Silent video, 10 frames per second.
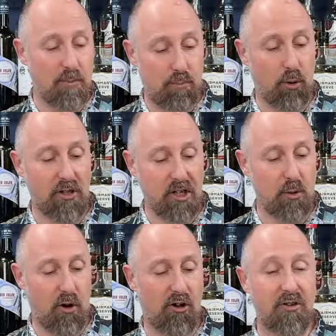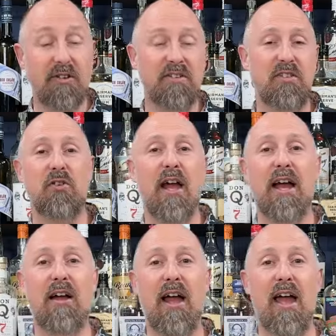point you on to
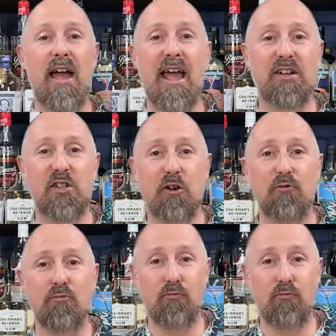that XO.